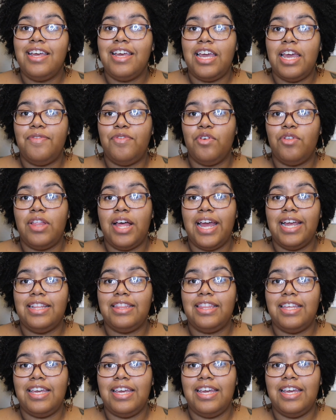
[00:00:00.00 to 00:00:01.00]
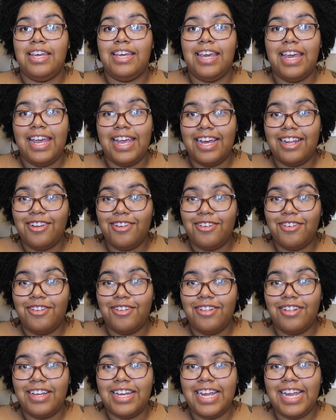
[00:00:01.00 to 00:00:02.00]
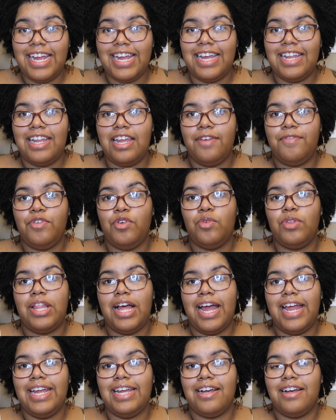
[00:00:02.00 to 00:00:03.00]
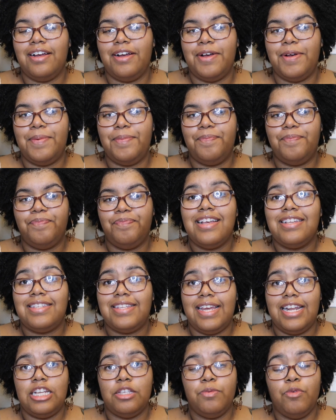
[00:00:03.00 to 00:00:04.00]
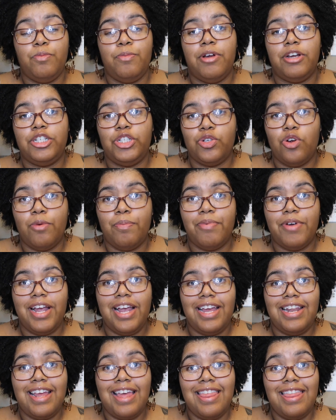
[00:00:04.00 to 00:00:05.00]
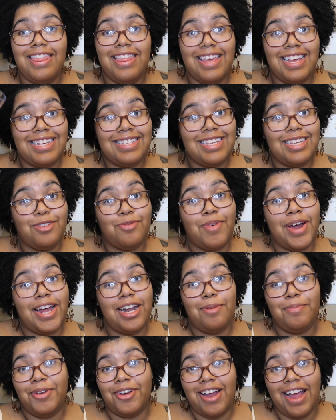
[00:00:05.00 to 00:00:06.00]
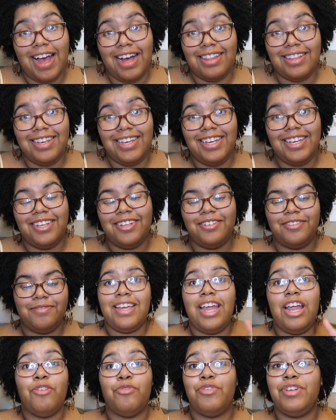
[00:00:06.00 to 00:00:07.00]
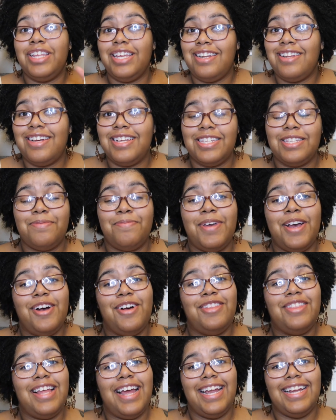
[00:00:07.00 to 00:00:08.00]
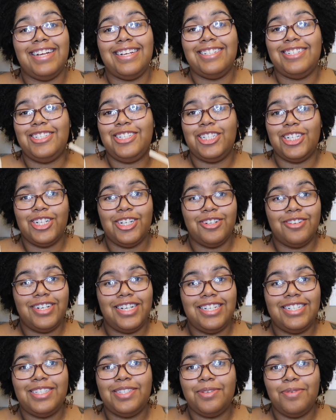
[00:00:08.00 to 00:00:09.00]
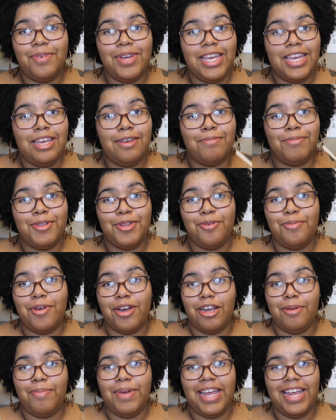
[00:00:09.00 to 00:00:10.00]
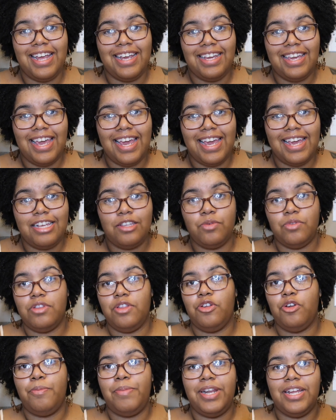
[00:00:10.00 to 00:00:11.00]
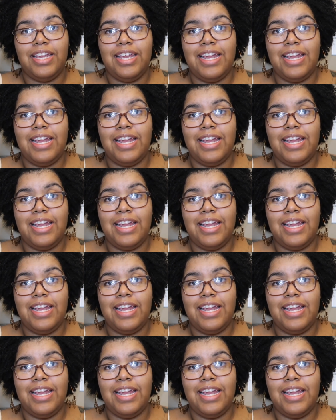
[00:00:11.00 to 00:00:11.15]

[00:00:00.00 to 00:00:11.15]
if you like the candle, and if you like Santa's blueberry shortbread. This is right up your alley. It really does smell like sugary sweet blueberry pancakes with a little bit of